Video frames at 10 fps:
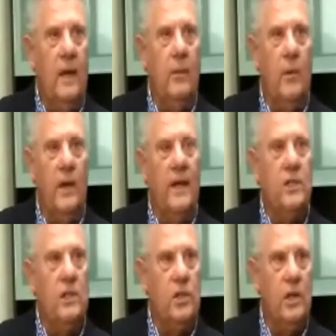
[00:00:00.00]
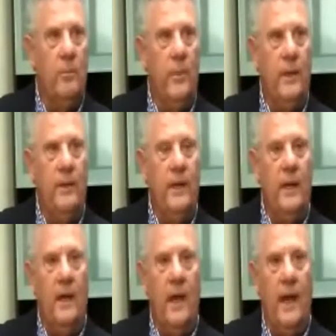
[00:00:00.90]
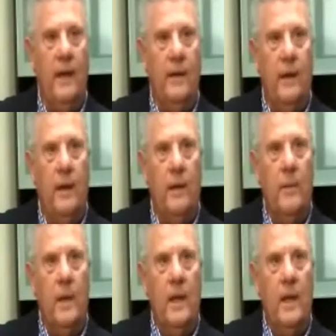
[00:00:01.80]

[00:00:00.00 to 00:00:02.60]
and relationship building and uh,